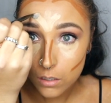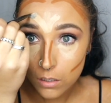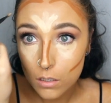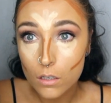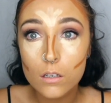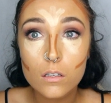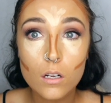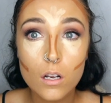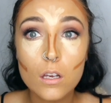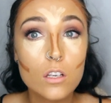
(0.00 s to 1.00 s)
Oh,
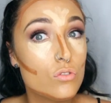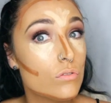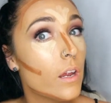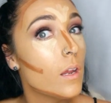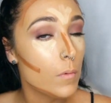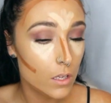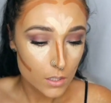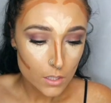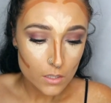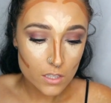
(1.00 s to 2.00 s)
like a dream.
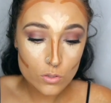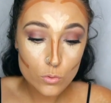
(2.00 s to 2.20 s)
This